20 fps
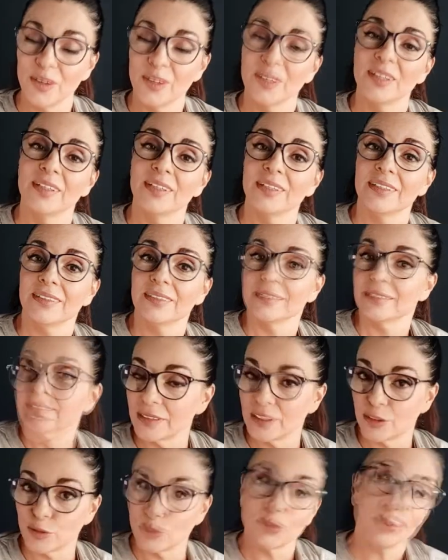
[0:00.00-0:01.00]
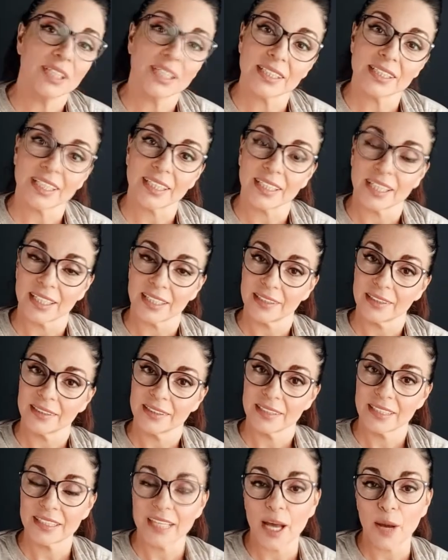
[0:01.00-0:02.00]
It's my role to help
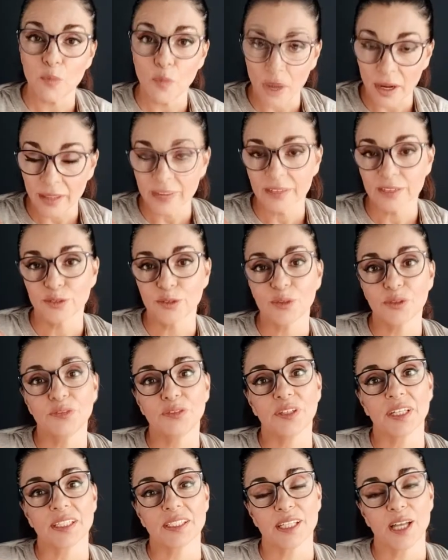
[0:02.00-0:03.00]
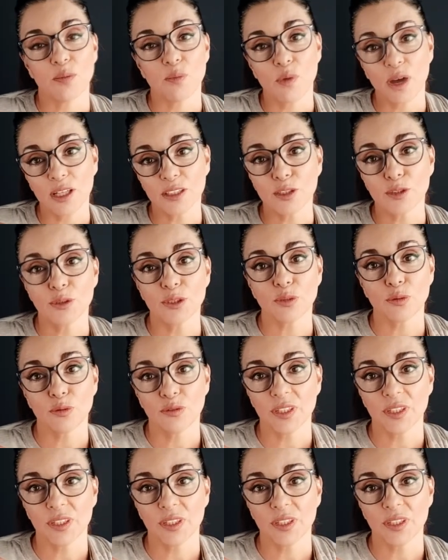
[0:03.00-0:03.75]
him and find the right support.